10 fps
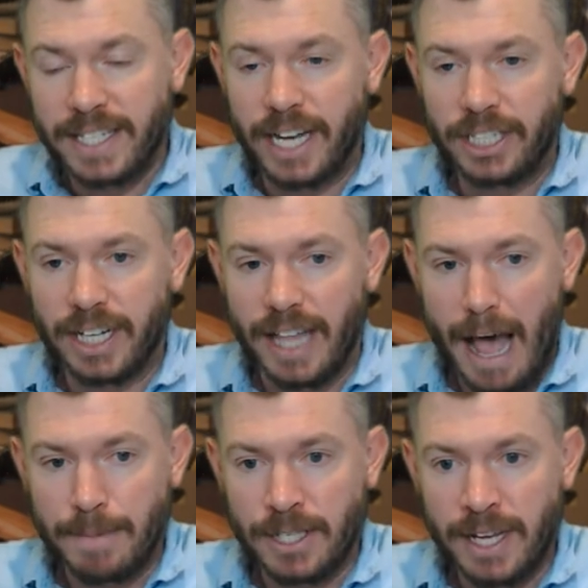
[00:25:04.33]
Age
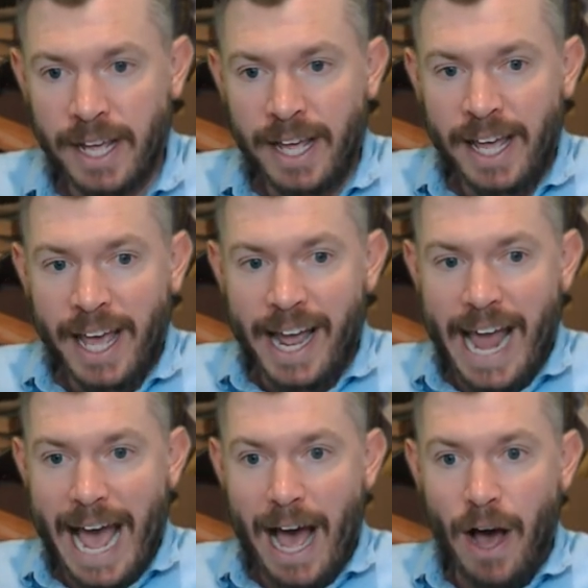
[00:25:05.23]
collapse and
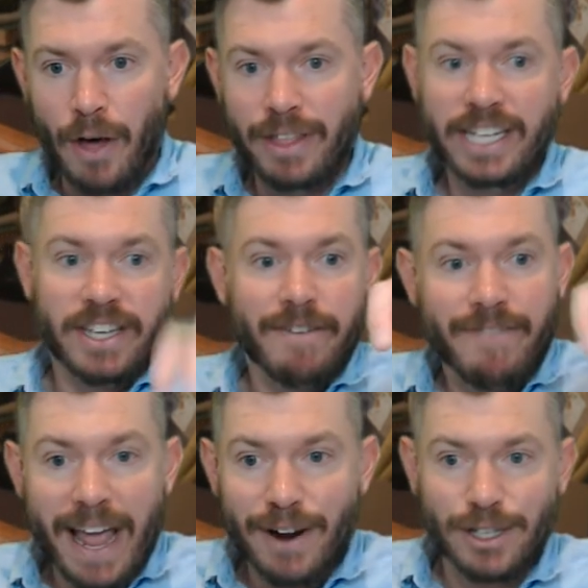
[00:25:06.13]
how these
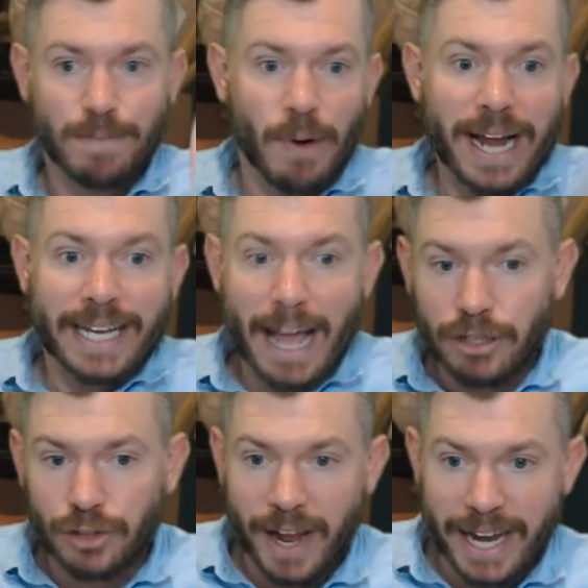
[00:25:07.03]
invaders break down
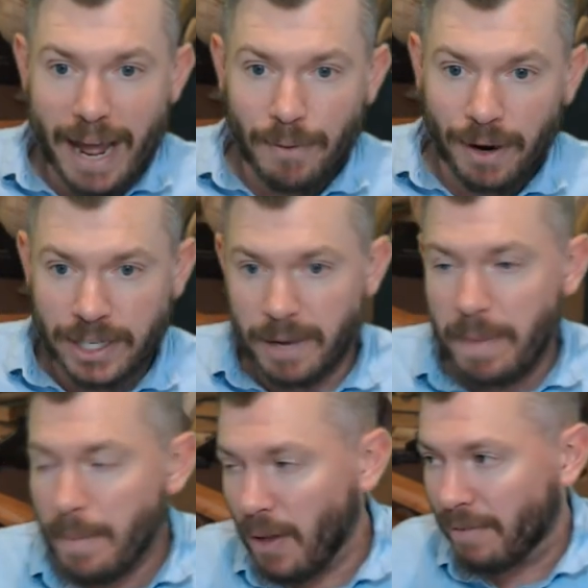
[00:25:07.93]
trade networks and
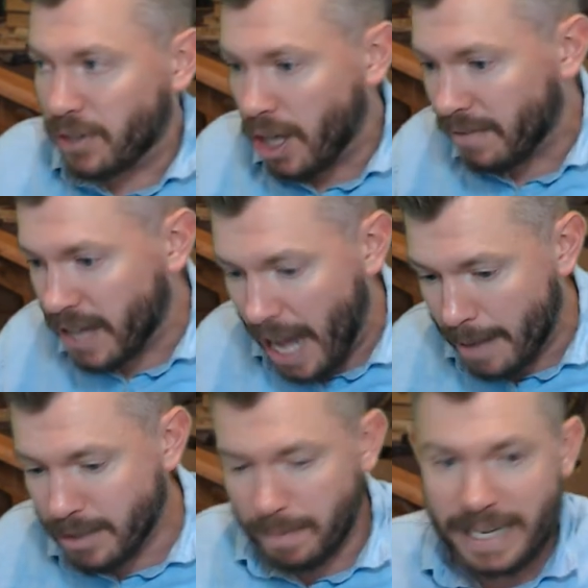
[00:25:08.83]
people have tough
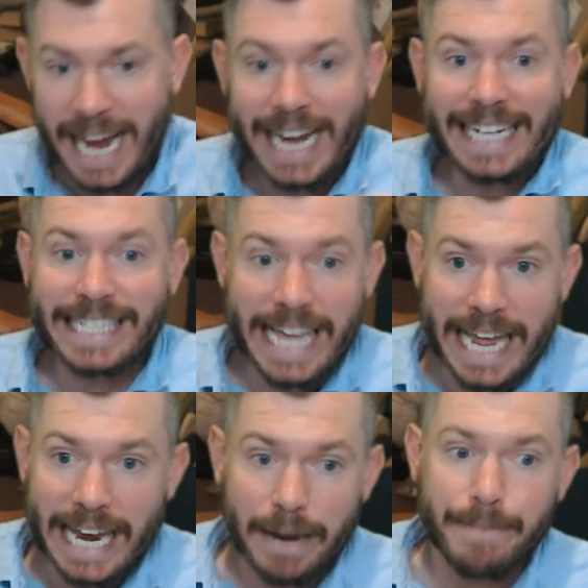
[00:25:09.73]
times obtaining
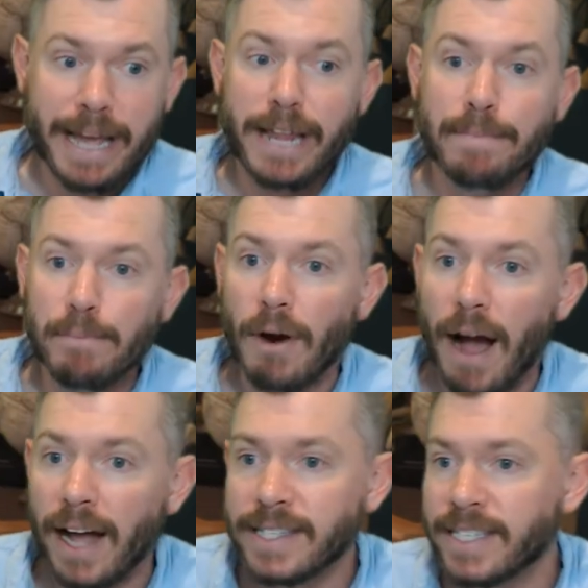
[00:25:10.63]
tin and making
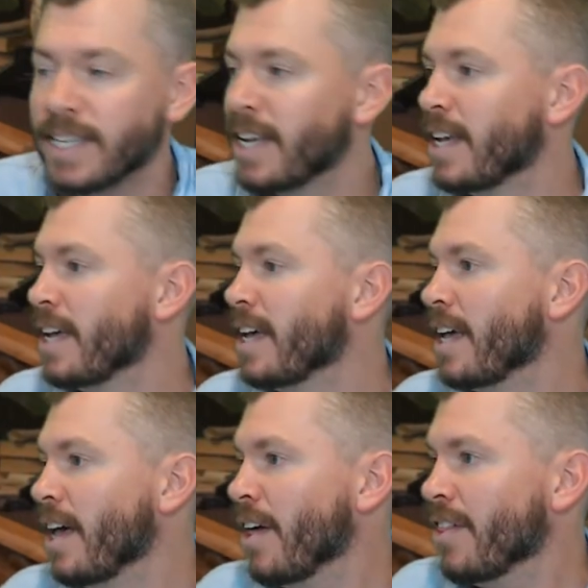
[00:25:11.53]
bronze.
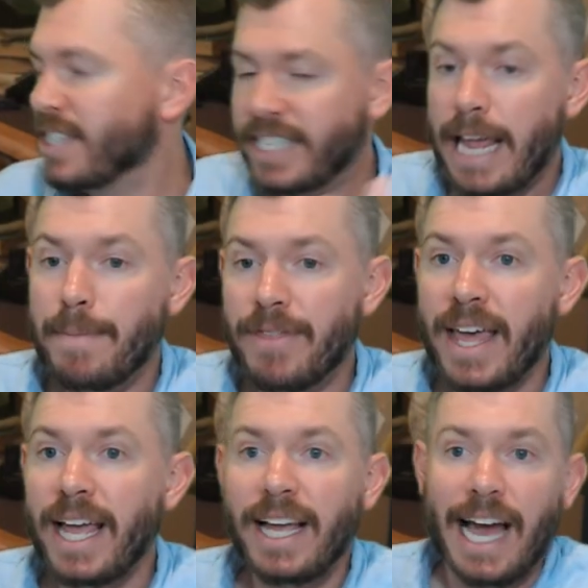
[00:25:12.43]
The same
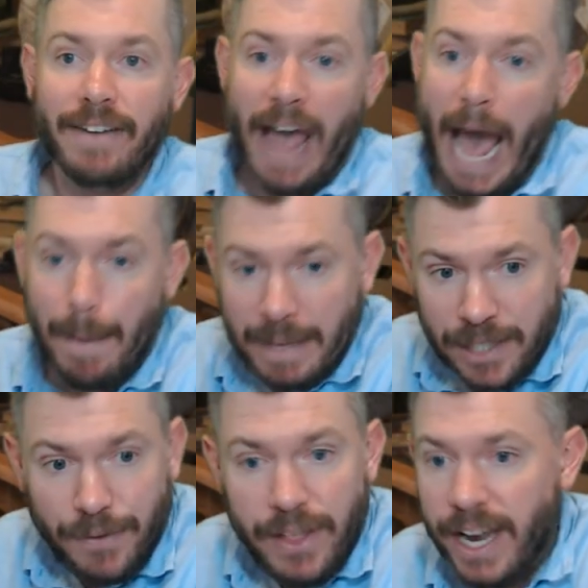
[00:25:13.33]
thing kind of happens
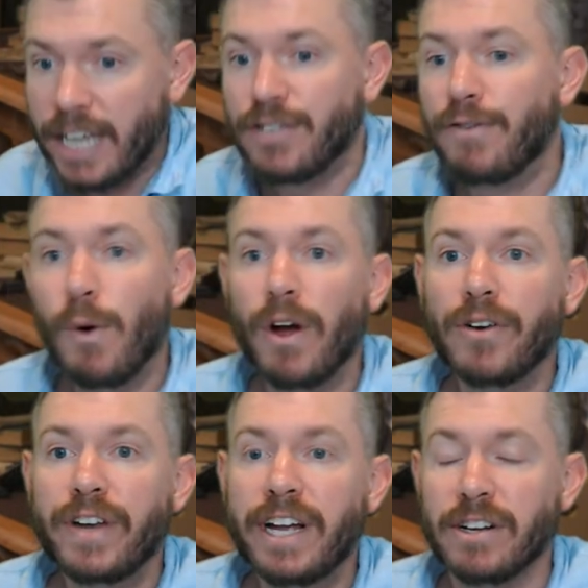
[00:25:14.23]
for the next
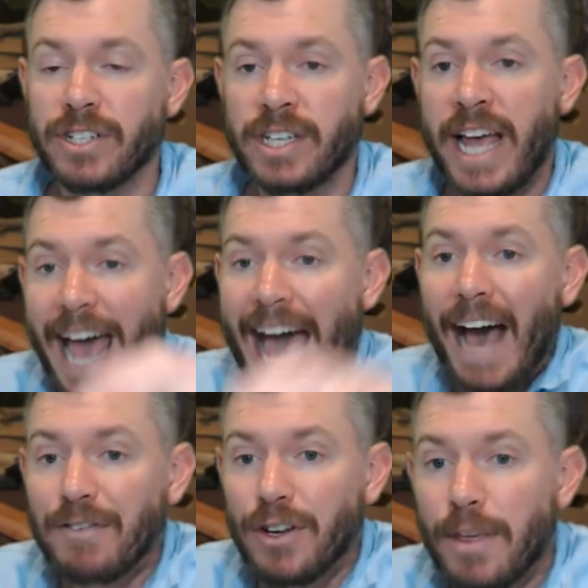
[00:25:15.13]
400 years.
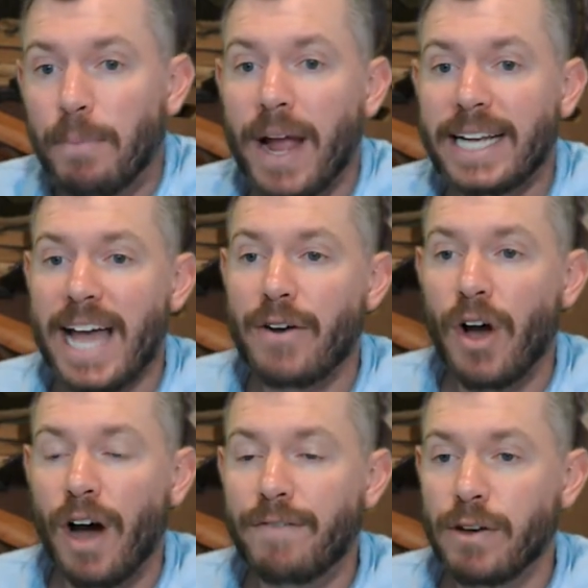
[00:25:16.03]
After the breakdown
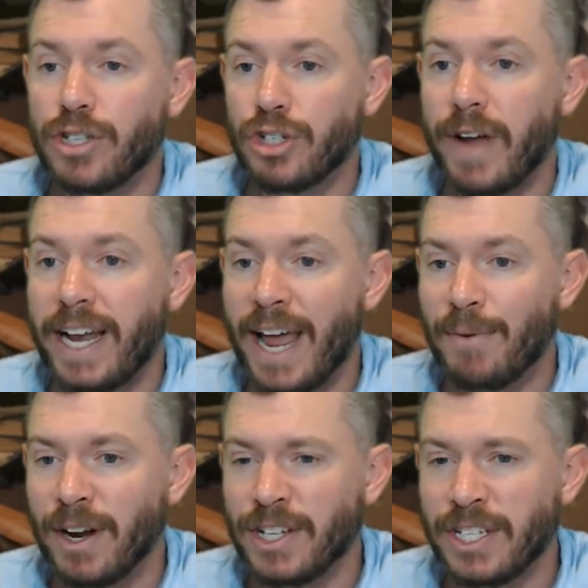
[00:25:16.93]
of those trade
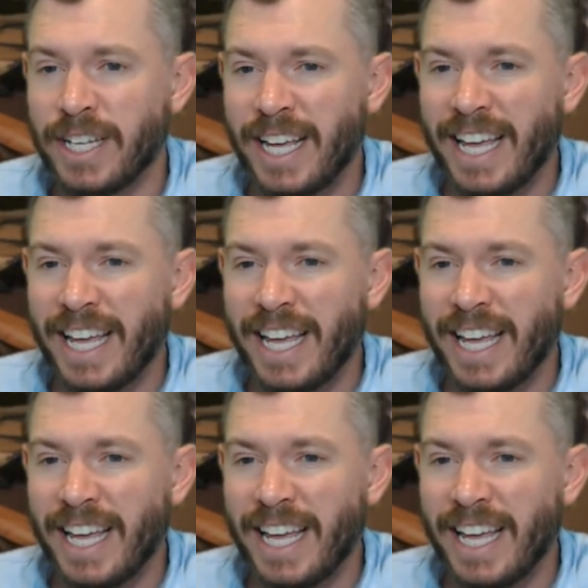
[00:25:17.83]
networks,